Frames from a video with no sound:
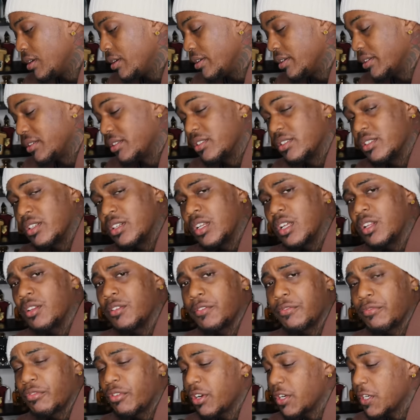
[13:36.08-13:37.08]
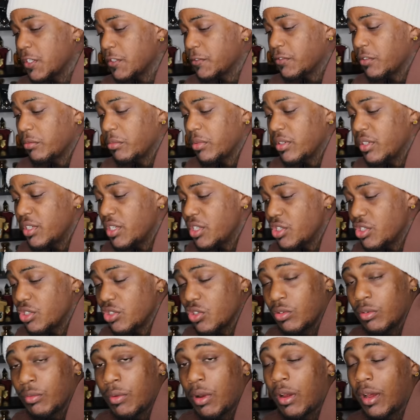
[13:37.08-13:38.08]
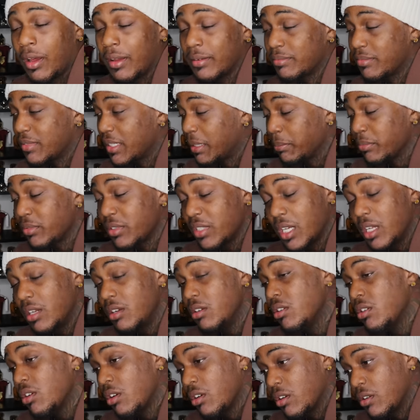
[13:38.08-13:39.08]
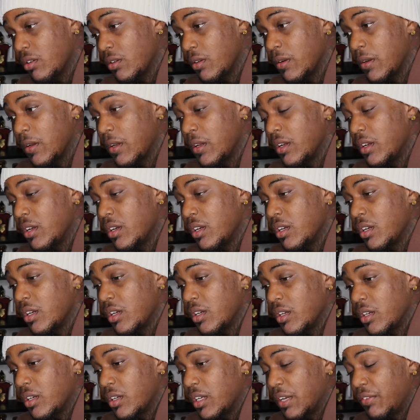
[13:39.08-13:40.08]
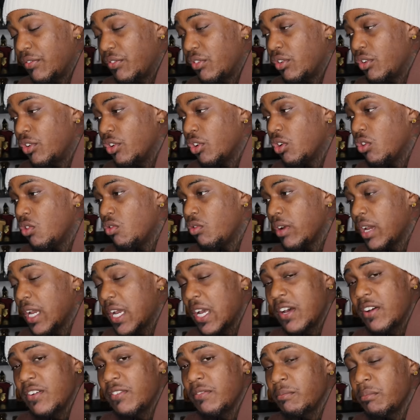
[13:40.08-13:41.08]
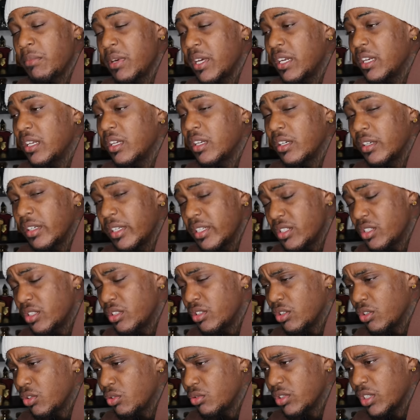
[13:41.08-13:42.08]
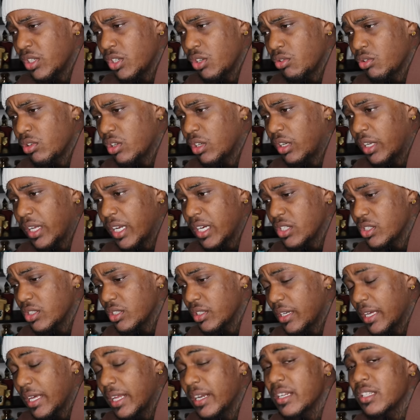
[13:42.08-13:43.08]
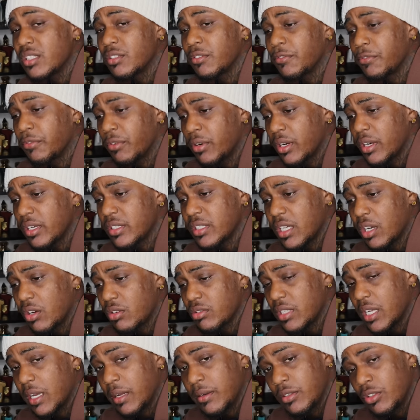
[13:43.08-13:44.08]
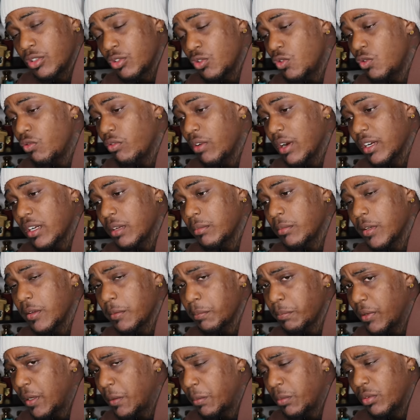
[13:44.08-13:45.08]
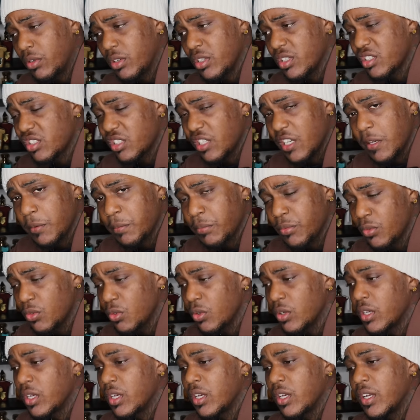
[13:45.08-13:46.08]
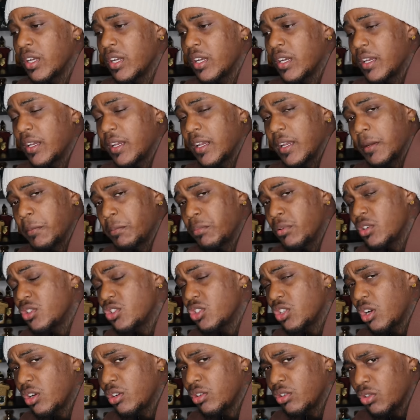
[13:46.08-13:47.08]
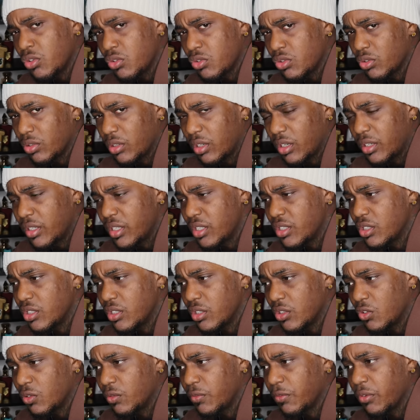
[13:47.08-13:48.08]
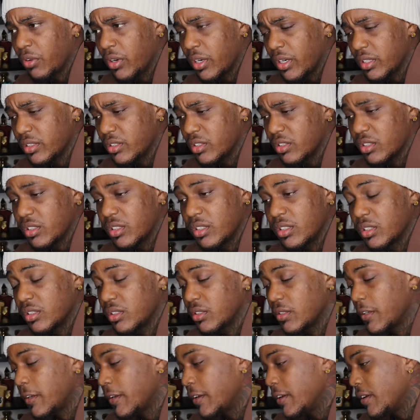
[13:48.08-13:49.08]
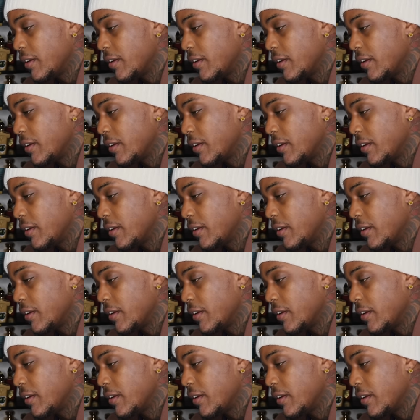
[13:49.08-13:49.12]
This is another fragrance from Initio. I'm telling y'all, if you don't have many Initios in your collection, that is a fragrance house I do recommend people to sample and put your nose on Initio fragrances, because